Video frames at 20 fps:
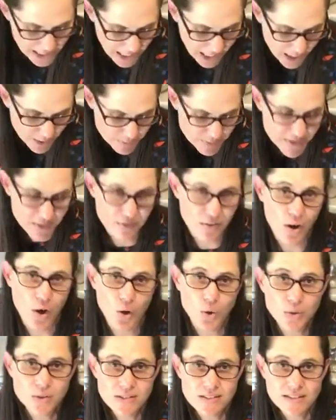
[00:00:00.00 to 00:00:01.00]
cups of
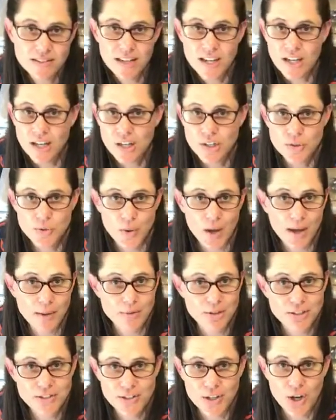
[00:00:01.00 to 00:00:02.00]
oats. So I'm
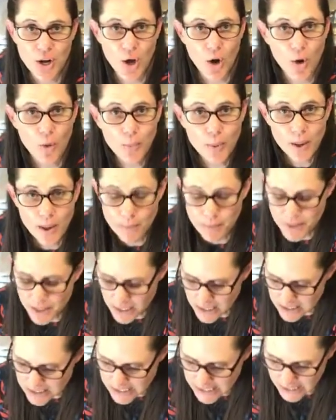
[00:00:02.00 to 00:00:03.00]
just gonna open up the
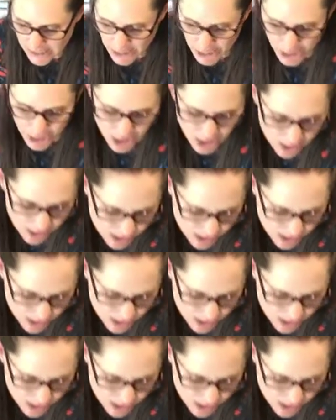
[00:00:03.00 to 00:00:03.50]
container,